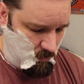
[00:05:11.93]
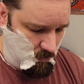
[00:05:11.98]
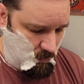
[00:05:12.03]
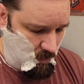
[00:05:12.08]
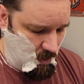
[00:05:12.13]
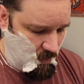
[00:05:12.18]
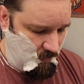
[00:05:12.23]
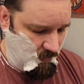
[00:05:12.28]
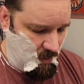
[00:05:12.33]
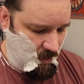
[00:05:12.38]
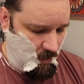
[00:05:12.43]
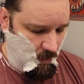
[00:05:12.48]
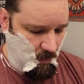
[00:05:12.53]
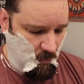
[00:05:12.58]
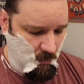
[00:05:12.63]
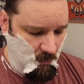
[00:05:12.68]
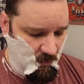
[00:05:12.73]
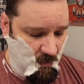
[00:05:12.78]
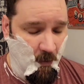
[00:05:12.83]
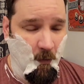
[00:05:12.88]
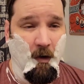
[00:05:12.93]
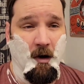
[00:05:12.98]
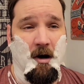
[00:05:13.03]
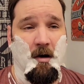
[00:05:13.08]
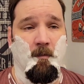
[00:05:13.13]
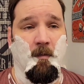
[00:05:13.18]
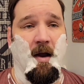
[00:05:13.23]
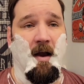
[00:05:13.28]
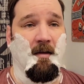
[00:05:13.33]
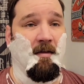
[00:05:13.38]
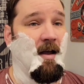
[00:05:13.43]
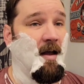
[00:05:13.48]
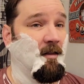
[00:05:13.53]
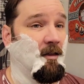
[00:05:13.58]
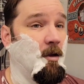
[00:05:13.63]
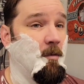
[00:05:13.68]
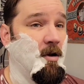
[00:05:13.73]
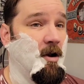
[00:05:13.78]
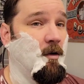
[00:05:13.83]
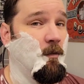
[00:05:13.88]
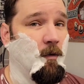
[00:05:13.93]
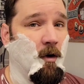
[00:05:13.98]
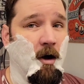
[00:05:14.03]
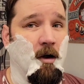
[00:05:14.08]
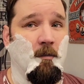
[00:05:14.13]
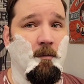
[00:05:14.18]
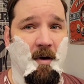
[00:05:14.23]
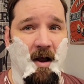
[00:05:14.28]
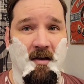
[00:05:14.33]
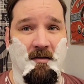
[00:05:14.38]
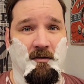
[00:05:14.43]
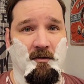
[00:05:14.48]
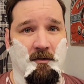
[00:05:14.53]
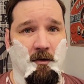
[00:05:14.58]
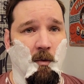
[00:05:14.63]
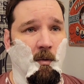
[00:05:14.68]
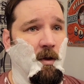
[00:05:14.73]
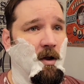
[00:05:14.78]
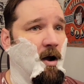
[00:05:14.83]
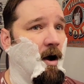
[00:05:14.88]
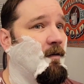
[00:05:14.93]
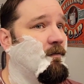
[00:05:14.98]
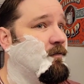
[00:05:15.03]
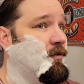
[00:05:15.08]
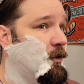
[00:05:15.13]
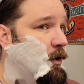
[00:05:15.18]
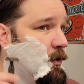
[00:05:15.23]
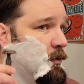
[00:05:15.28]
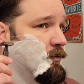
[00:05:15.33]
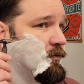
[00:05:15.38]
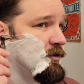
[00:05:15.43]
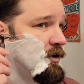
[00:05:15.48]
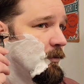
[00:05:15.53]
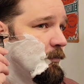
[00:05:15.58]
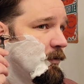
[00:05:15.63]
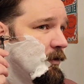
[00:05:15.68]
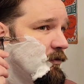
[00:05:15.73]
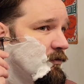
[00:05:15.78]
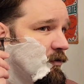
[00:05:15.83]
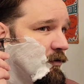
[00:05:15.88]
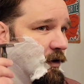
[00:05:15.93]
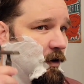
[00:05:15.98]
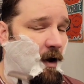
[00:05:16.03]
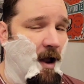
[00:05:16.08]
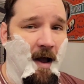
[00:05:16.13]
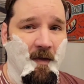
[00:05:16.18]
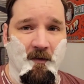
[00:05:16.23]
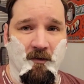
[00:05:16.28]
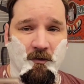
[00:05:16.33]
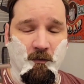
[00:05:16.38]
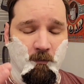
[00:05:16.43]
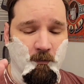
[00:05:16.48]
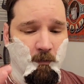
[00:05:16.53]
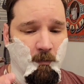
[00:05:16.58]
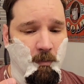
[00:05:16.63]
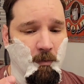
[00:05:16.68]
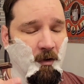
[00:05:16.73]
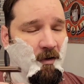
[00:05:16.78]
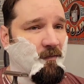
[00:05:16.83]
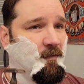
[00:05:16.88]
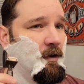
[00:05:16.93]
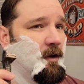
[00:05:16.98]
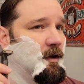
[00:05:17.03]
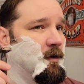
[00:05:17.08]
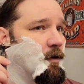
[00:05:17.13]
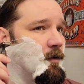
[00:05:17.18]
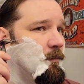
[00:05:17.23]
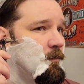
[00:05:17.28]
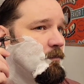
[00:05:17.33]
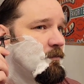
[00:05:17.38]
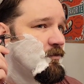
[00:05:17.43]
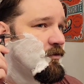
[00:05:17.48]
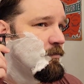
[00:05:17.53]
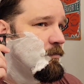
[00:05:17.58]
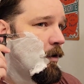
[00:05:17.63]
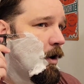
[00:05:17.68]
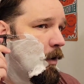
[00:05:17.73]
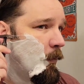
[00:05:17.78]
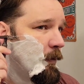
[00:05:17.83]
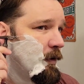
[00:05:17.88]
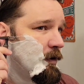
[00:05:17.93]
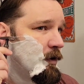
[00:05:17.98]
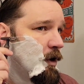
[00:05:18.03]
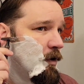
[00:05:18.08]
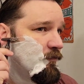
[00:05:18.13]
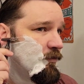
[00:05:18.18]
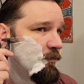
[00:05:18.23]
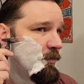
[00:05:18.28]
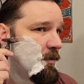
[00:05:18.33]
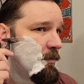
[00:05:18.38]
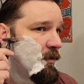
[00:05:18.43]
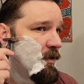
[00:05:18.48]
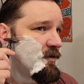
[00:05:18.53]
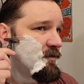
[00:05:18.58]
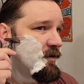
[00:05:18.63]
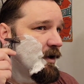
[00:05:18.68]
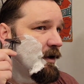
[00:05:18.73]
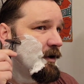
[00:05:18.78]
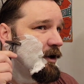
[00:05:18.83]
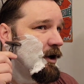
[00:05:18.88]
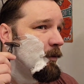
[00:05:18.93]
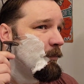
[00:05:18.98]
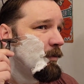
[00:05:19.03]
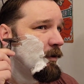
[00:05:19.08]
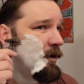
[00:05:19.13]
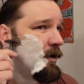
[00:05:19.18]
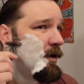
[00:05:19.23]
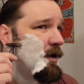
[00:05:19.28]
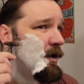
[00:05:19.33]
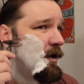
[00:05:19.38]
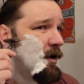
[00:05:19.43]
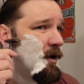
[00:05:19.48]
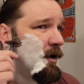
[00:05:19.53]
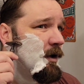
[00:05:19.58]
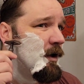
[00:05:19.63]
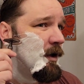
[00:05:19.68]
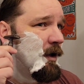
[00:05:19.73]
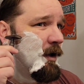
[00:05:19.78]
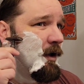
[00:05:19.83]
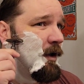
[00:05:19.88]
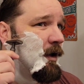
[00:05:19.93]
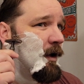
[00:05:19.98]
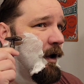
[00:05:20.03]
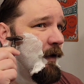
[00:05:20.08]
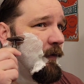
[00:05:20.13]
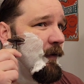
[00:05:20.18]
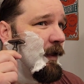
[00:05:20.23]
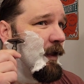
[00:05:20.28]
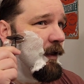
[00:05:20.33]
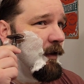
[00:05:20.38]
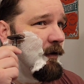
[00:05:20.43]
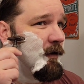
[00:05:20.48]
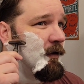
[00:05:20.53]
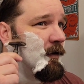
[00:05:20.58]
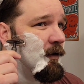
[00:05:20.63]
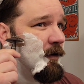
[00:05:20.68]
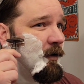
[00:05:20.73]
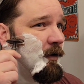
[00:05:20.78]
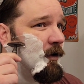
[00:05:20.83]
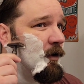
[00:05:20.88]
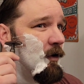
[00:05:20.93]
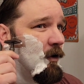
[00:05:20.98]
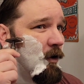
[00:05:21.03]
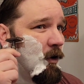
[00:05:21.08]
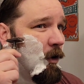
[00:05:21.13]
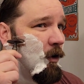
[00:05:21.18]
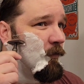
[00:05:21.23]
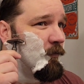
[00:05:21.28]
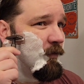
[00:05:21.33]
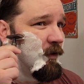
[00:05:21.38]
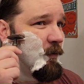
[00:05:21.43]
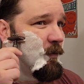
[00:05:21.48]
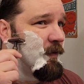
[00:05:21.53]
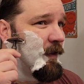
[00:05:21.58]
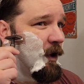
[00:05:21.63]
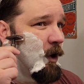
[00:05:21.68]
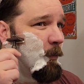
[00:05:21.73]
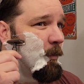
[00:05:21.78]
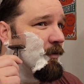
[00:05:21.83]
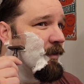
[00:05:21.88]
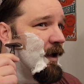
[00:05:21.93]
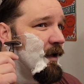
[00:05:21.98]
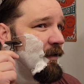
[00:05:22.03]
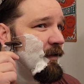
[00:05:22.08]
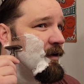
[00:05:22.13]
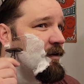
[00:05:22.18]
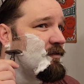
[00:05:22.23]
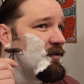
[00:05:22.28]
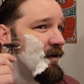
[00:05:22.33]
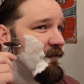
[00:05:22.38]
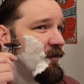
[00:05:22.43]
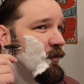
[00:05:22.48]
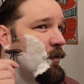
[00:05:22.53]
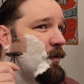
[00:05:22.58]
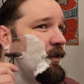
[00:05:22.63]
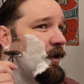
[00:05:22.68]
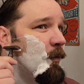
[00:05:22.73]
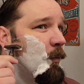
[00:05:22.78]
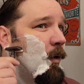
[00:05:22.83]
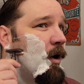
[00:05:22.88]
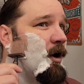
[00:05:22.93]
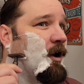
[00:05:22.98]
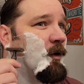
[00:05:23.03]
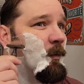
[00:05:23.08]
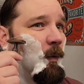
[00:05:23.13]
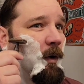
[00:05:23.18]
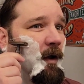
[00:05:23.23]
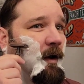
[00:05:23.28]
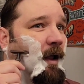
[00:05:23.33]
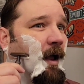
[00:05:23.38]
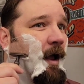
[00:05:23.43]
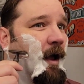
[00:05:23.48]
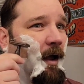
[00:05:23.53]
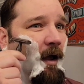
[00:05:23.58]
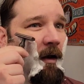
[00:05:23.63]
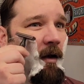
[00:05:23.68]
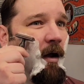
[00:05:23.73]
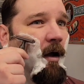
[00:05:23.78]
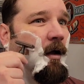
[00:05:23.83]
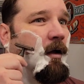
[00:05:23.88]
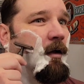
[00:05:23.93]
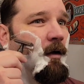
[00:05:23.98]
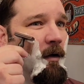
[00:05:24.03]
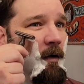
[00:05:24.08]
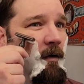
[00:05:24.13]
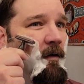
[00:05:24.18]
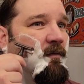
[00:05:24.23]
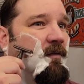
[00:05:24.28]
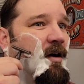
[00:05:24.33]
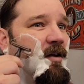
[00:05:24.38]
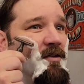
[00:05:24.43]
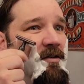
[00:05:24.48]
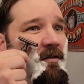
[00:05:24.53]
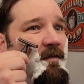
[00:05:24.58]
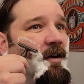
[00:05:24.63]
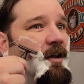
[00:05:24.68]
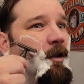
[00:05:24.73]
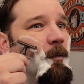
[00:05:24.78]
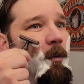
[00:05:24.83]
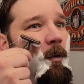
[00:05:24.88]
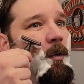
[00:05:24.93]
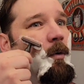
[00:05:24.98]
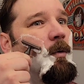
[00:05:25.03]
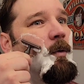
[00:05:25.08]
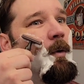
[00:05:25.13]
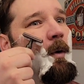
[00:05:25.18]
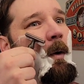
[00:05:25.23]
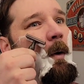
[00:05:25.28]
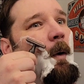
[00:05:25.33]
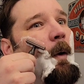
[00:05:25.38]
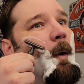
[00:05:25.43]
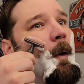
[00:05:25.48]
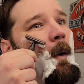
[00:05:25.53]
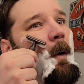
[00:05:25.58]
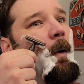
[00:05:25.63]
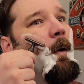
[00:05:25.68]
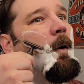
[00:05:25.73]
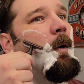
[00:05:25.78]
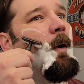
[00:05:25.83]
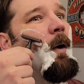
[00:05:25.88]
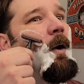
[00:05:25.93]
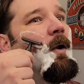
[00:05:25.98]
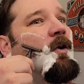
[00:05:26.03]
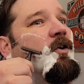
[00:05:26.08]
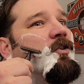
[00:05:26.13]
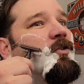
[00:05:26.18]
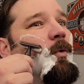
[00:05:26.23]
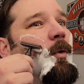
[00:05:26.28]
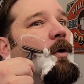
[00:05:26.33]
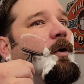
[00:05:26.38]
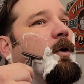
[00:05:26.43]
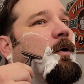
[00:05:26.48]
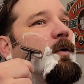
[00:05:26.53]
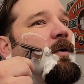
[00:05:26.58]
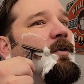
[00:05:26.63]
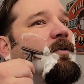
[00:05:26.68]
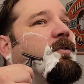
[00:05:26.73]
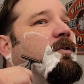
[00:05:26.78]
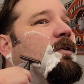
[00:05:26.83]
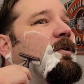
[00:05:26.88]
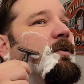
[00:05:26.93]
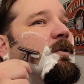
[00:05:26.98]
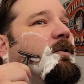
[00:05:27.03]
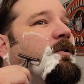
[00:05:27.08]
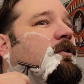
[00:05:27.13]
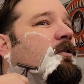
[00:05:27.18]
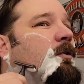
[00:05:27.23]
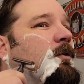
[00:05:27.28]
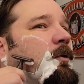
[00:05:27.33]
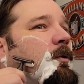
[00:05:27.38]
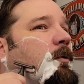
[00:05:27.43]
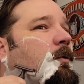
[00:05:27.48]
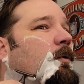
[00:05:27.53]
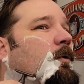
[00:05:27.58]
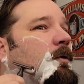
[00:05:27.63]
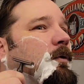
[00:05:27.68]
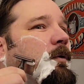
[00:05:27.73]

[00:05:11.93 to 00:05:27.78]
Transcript: And then they were going to make that limited run based solely off those numbers. So they had this briefly small window for people that signed up. And then hopefully when they opened that list, everyone that wanted one had funds available on a short notice to